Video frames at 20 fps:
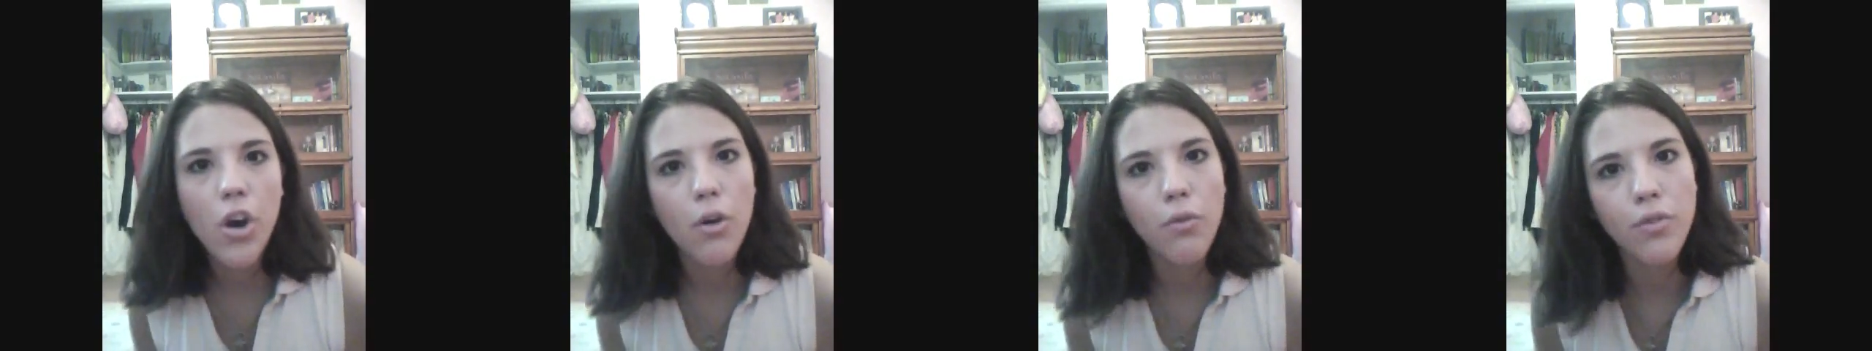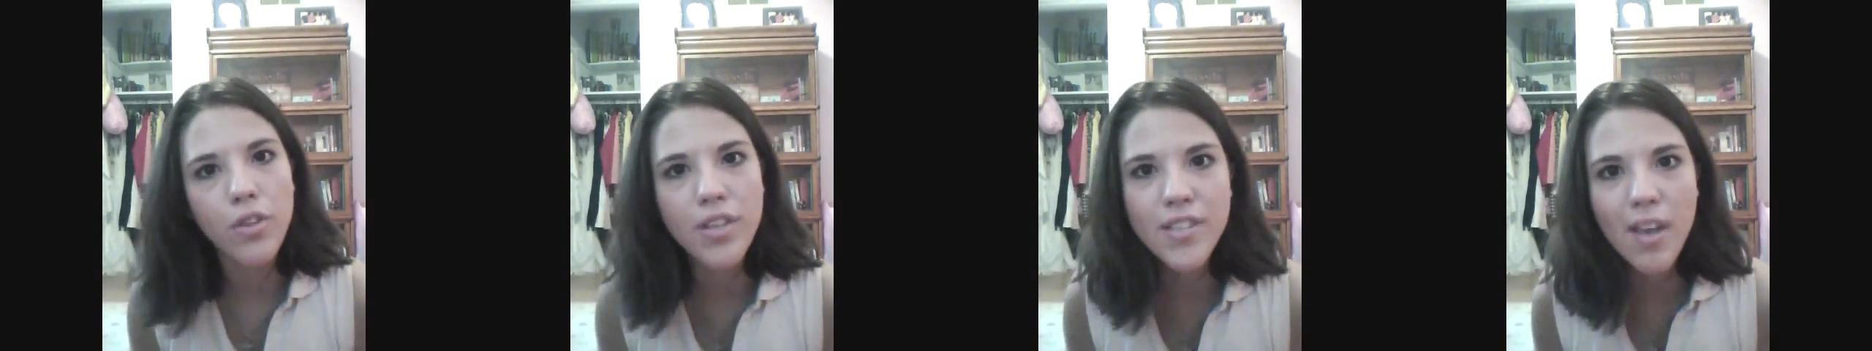
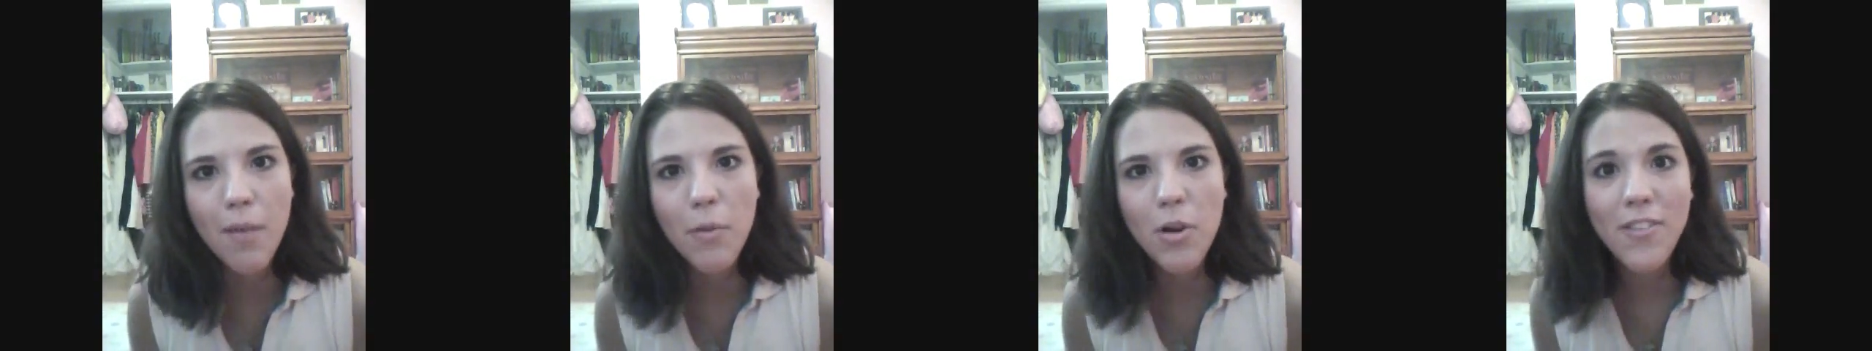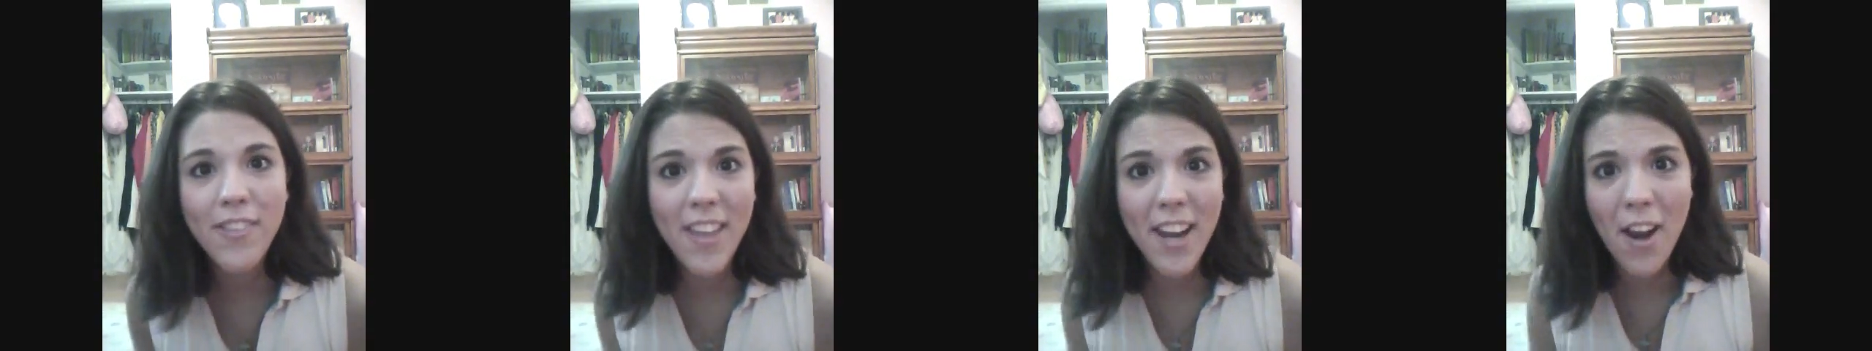over the
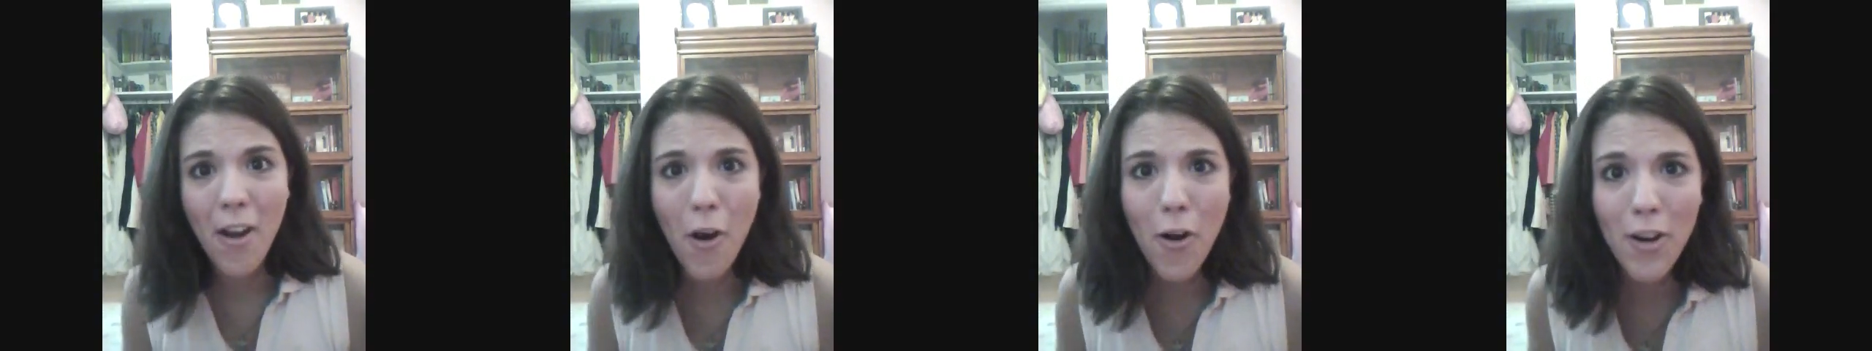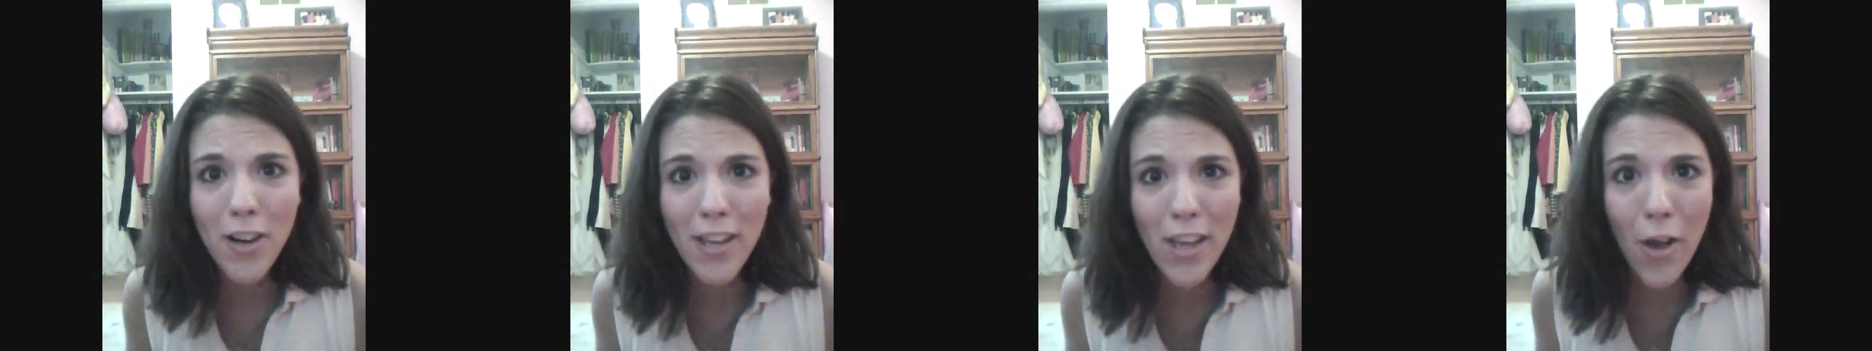summer that I
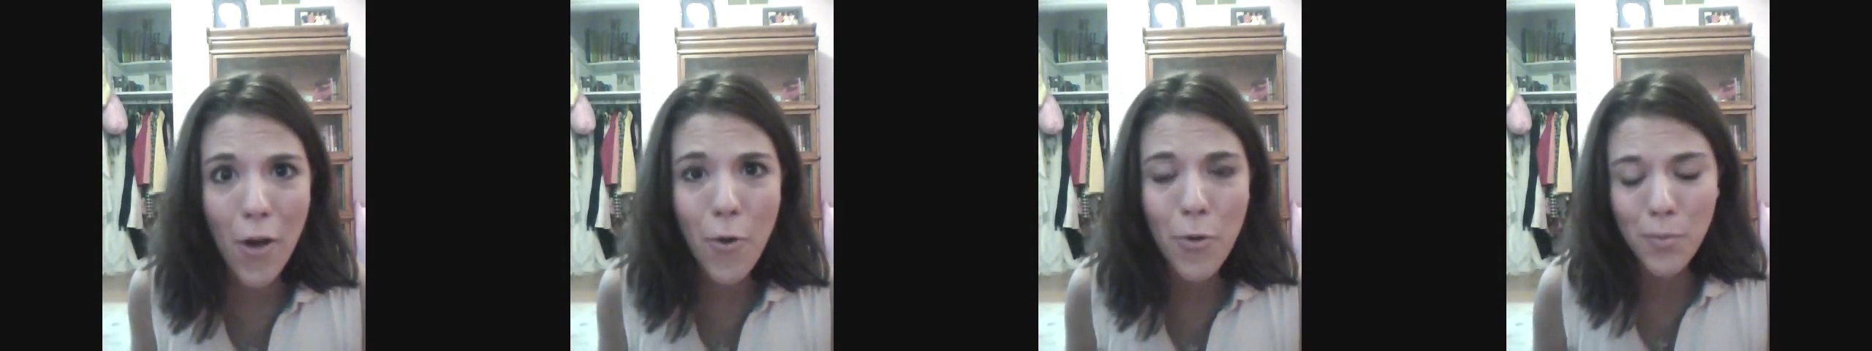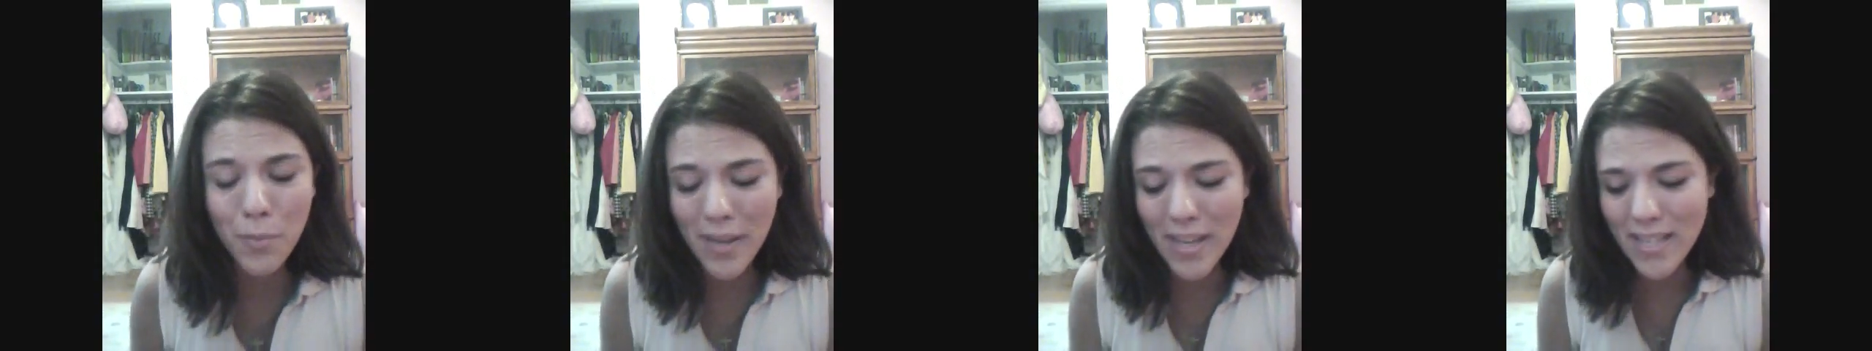already
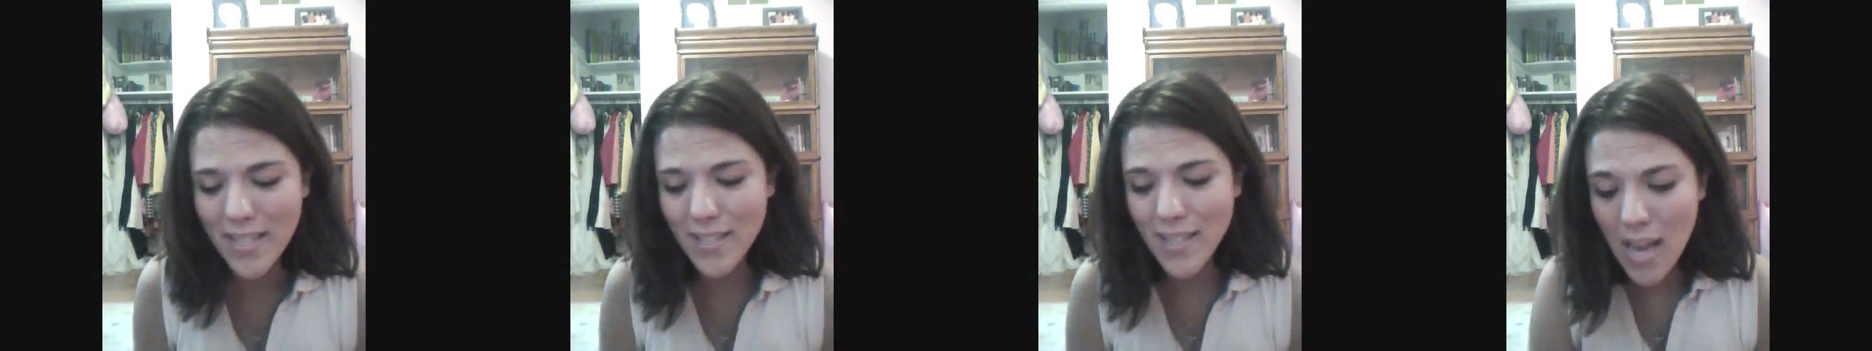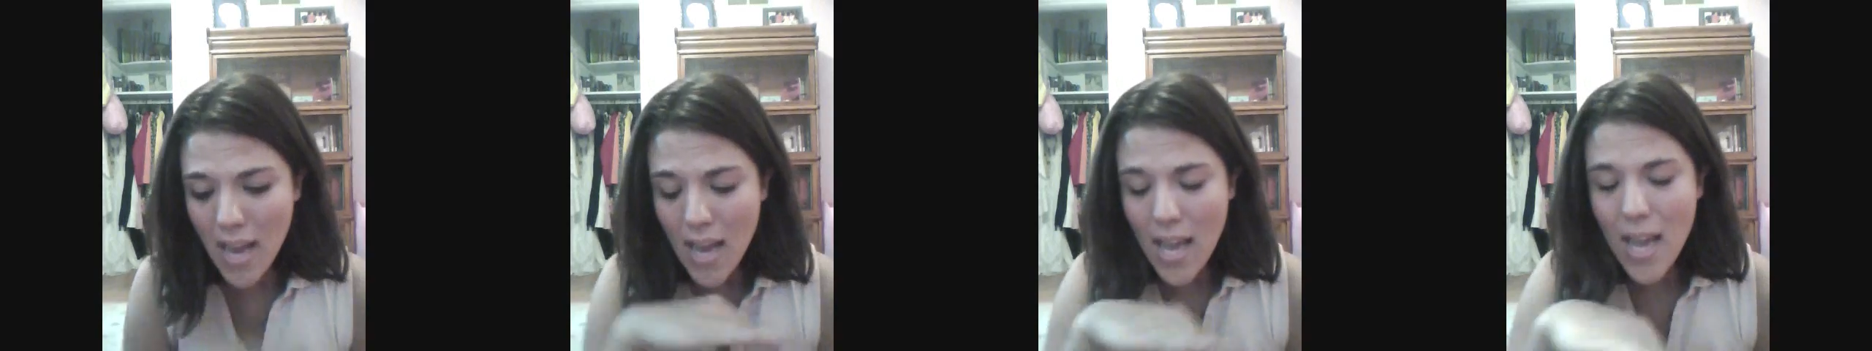own because